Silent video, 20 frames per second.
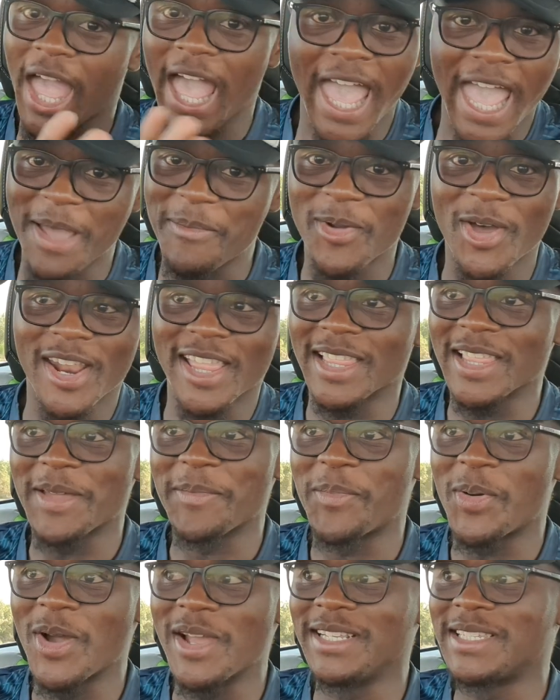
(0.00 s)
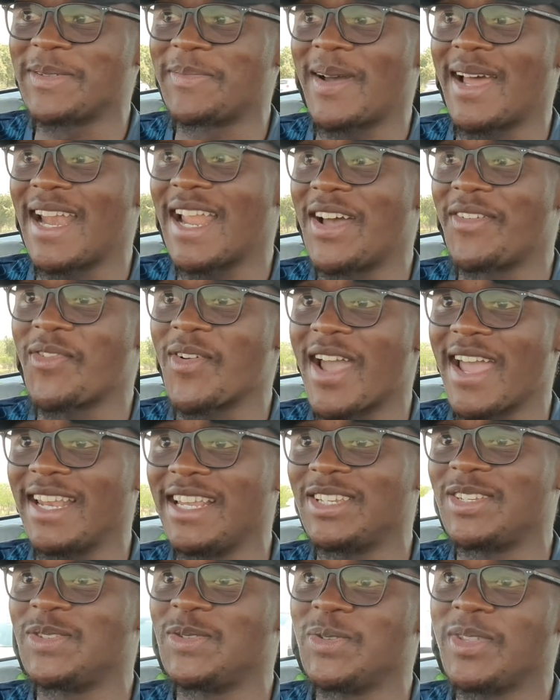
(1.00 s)
I am not at that point in my life where I
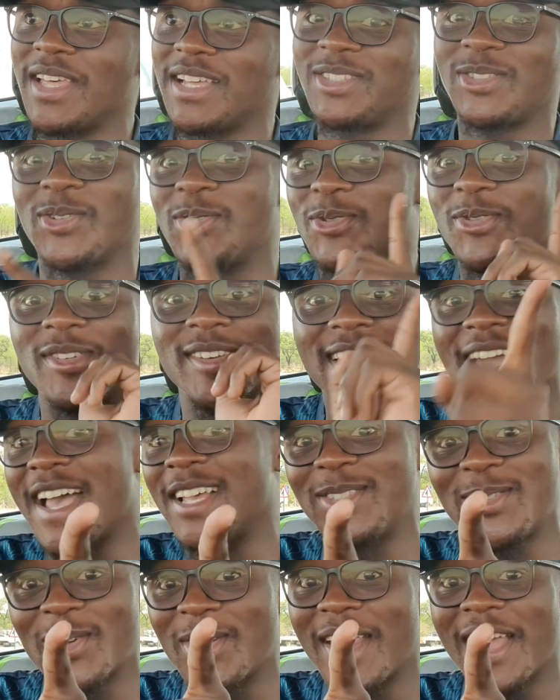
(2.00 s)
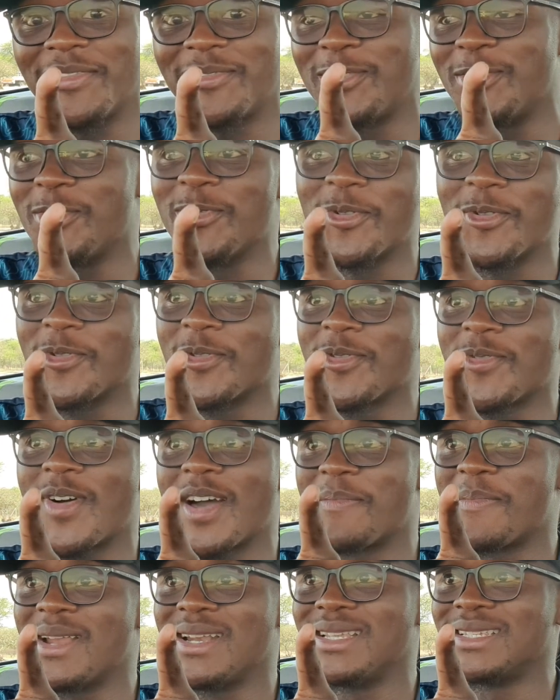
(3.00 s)
need to do that, so you guys don't have to know
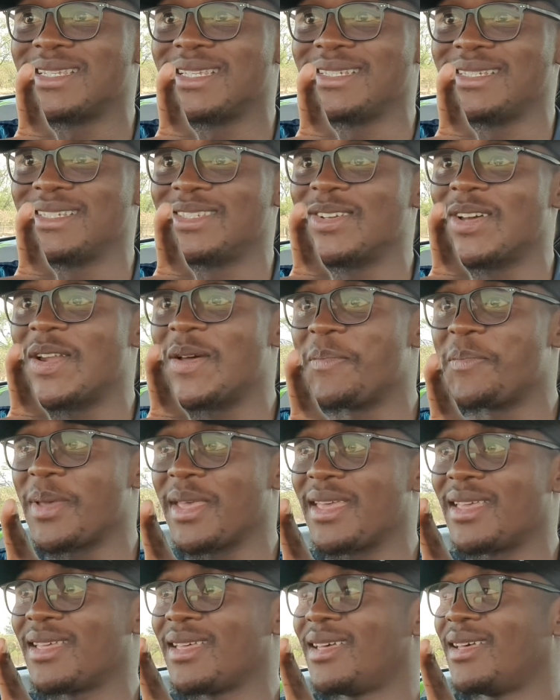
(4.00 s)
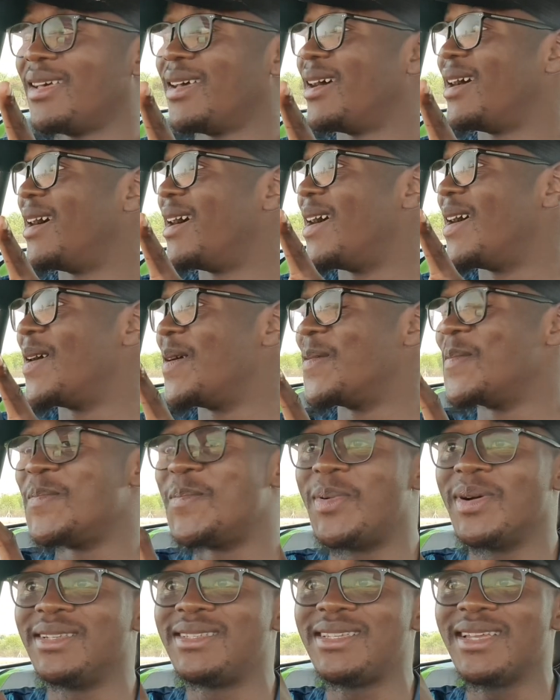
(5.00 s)
what my decision is gonna be.
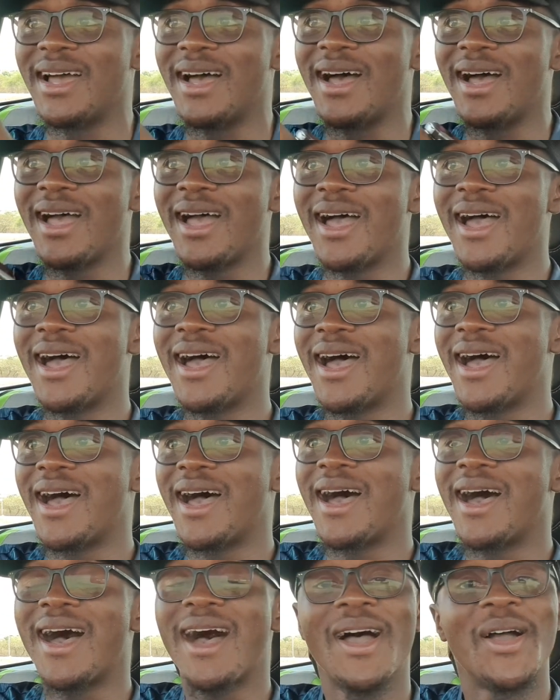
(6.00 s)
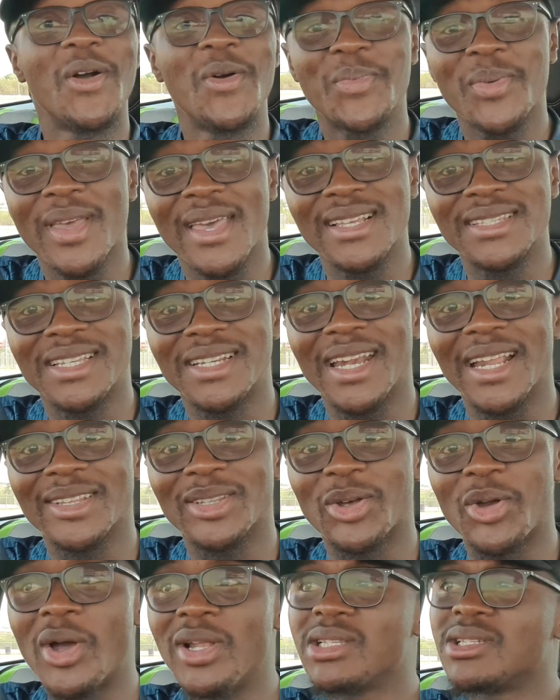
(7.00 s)
But yeah, I hope you guys did like
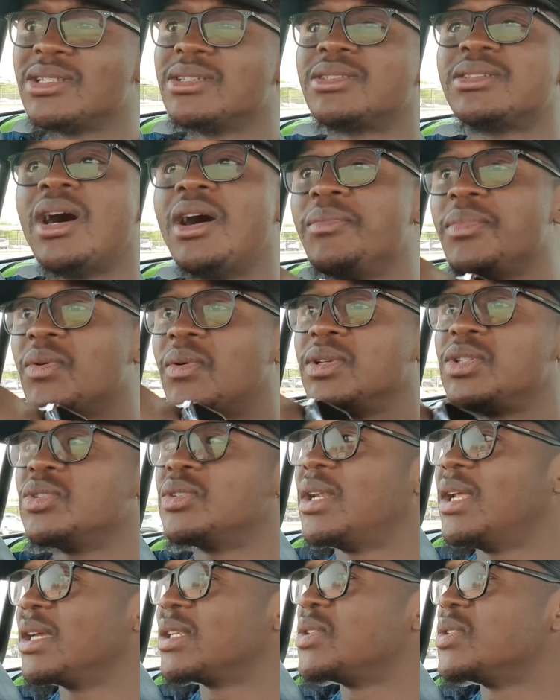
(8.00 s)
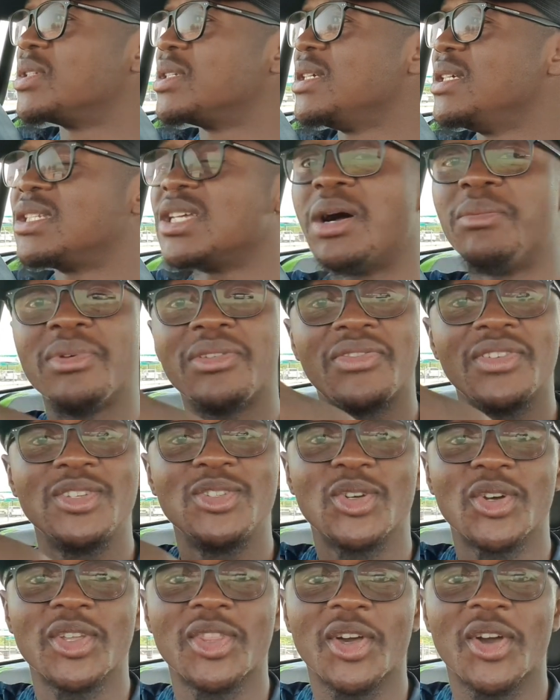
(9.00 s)
the content. Tell me what you'd like to see. Tell me if you
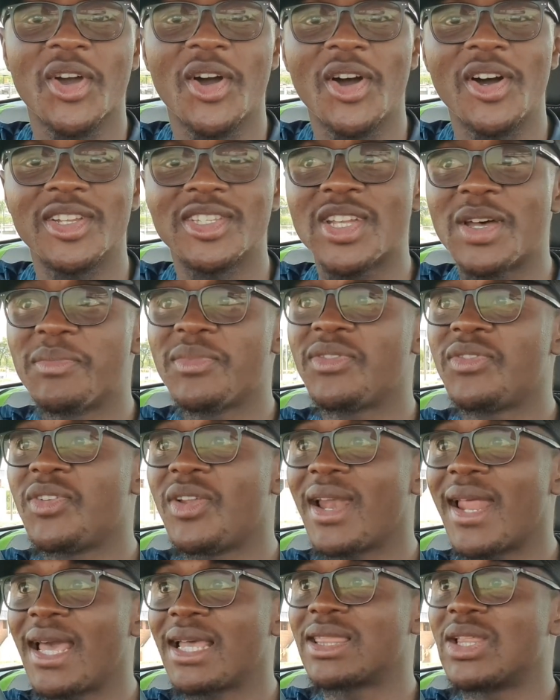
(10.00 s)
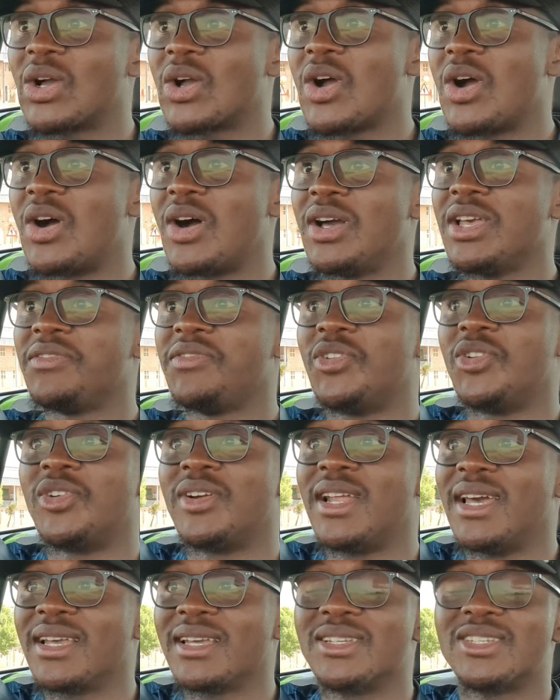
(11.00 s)
enjoyed the car. Tell me if you like the car. If you
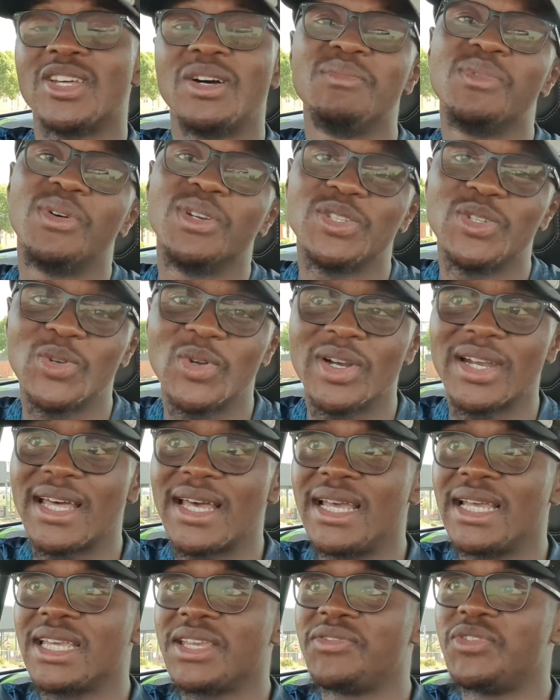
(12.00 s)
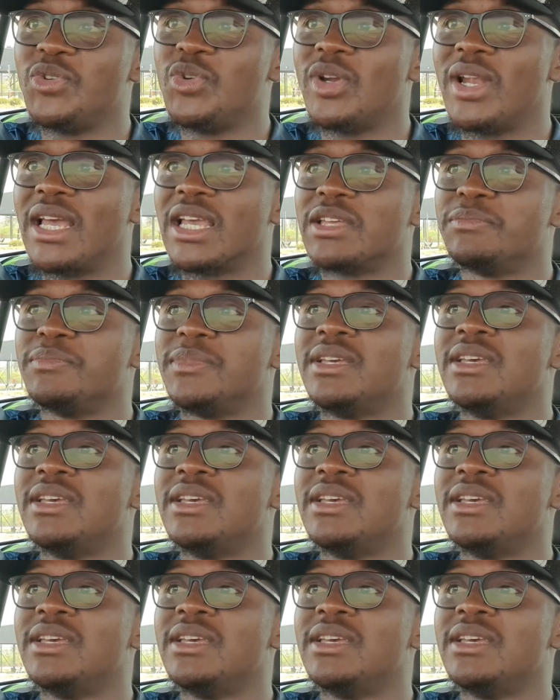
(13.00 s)
don't like it, tell me what you don't like. If you do like